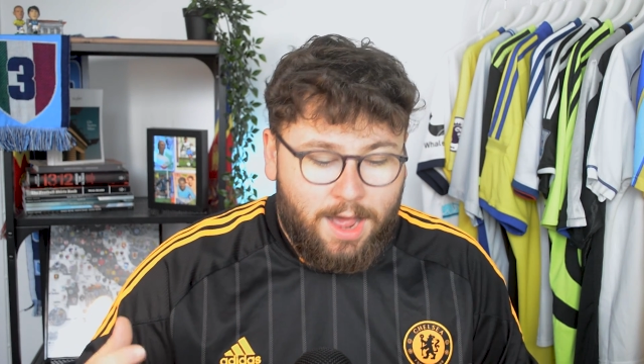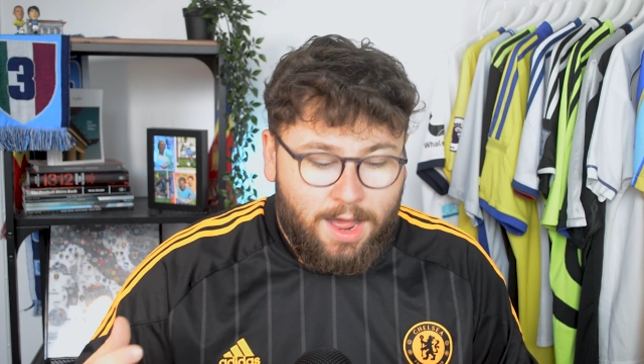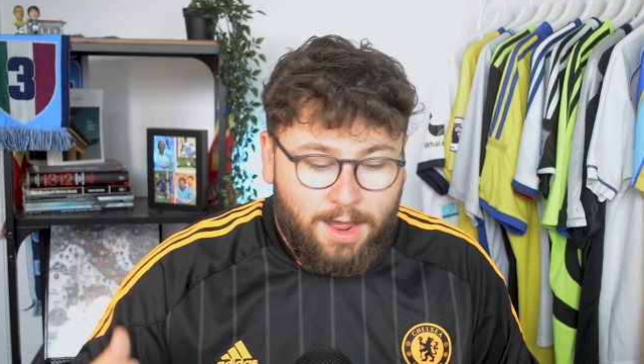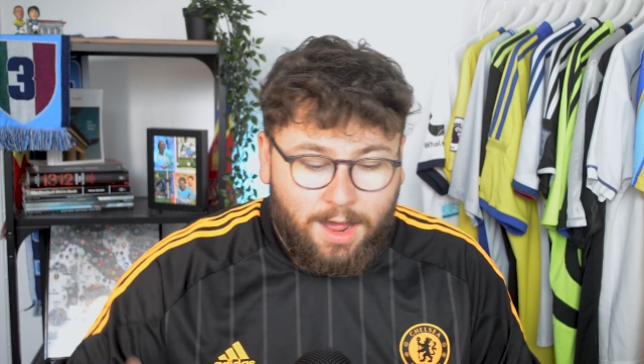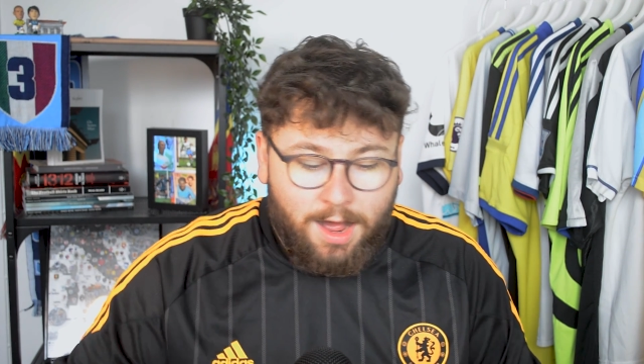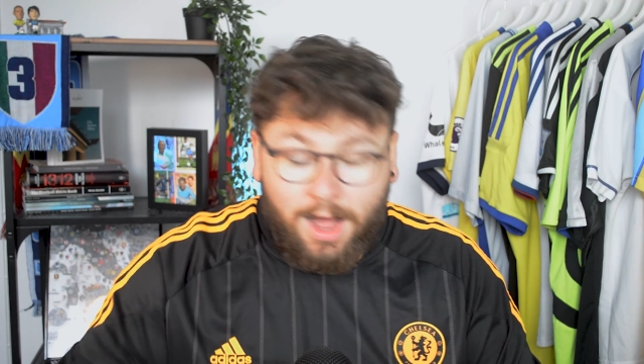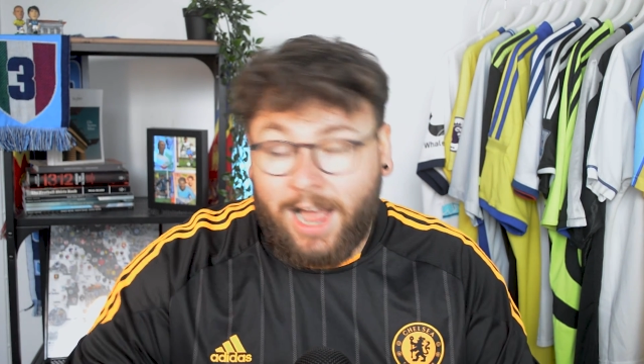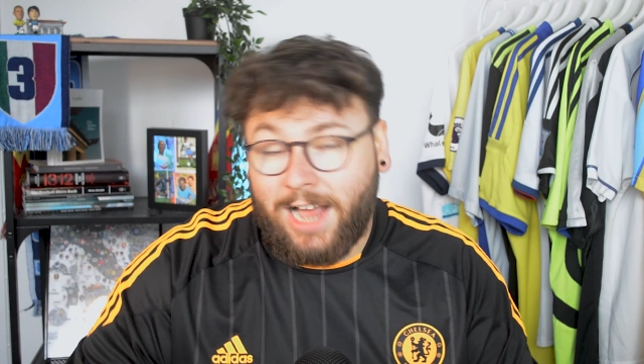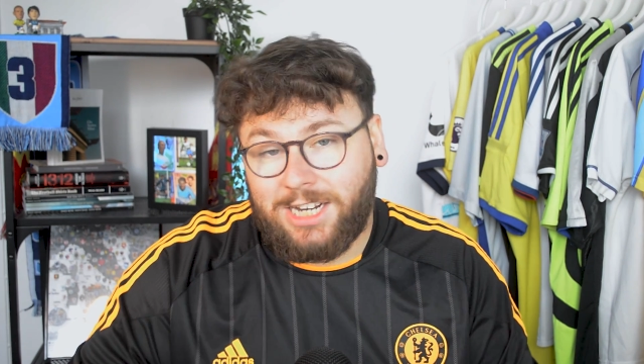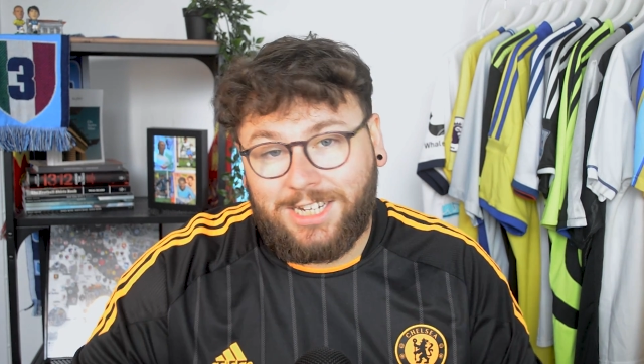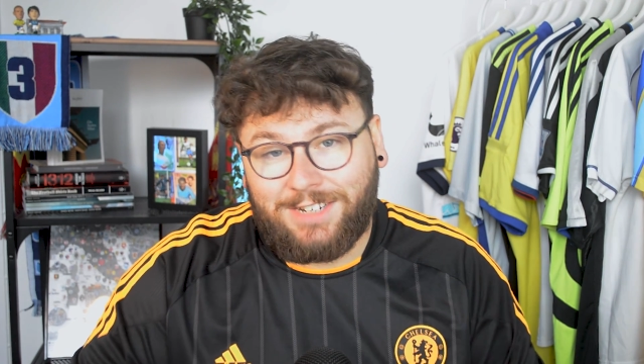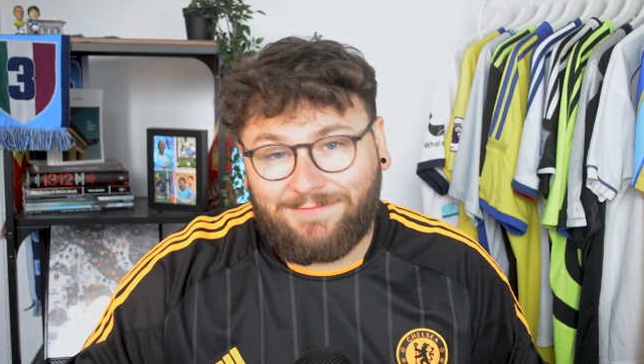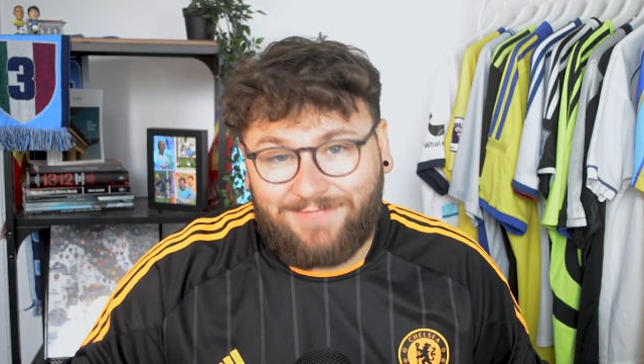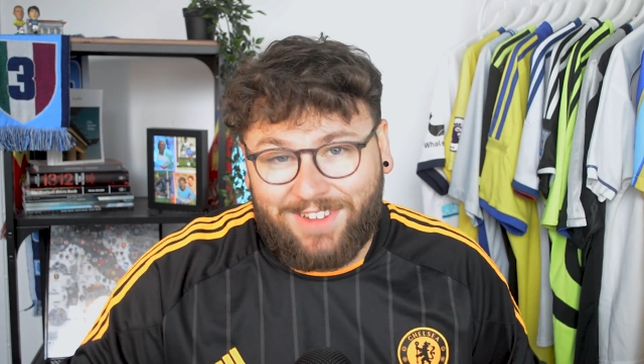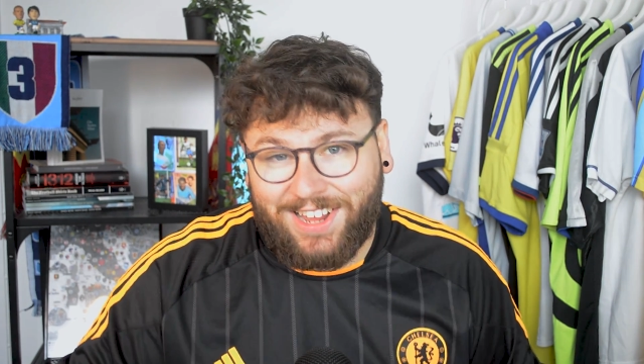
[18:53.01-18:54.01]
I
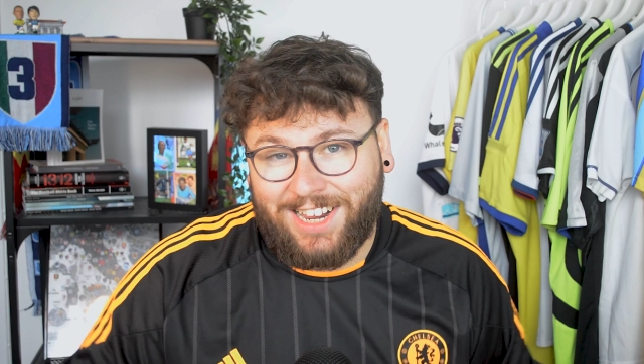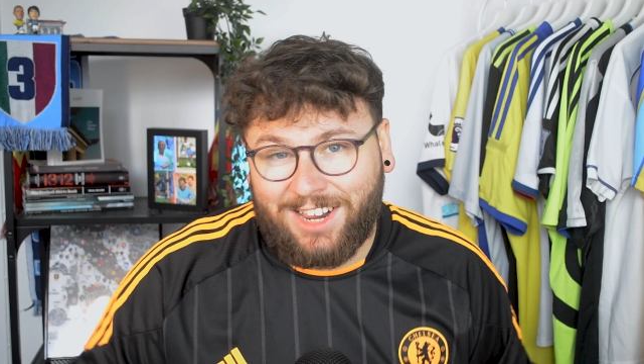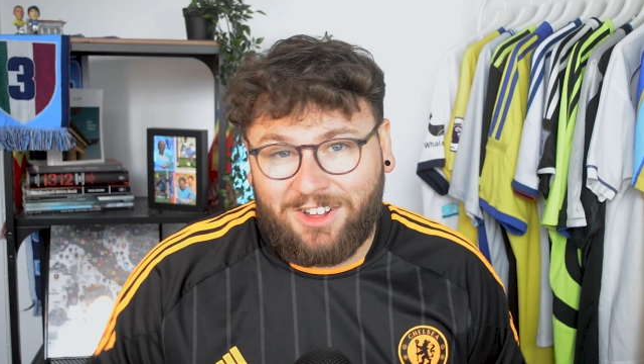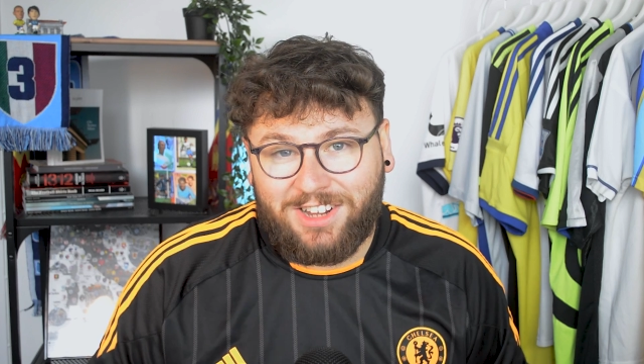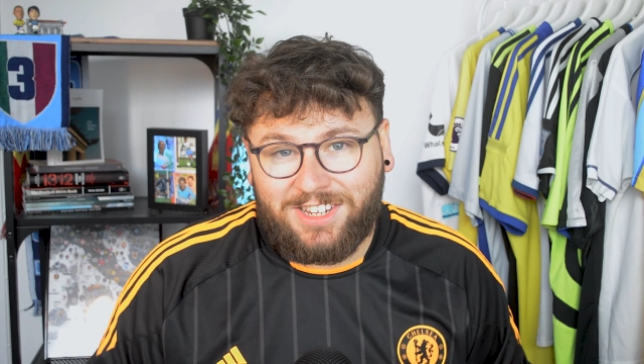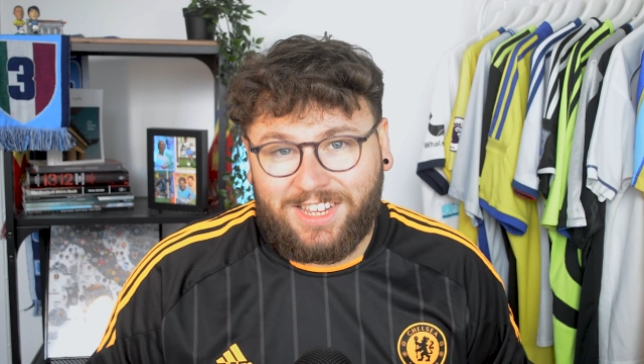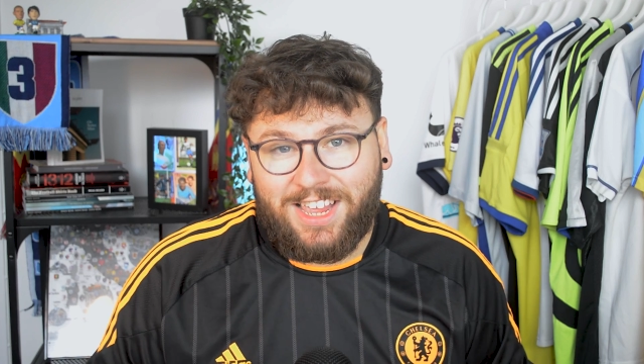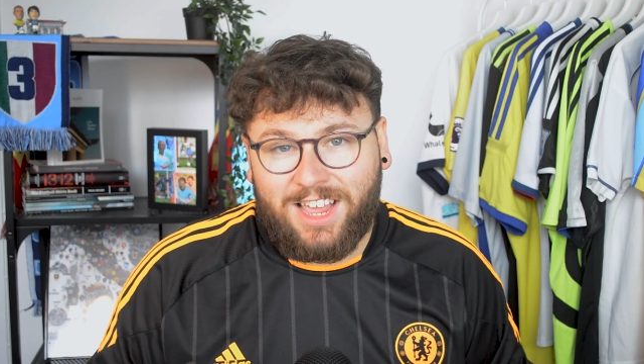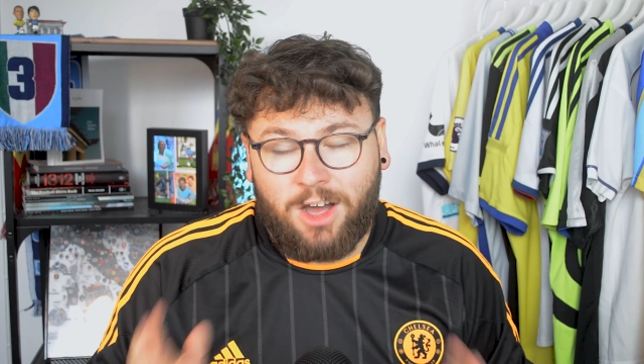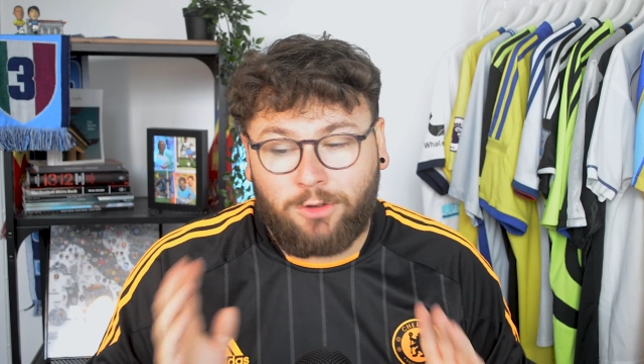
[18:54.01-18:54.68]
actually really like this kit.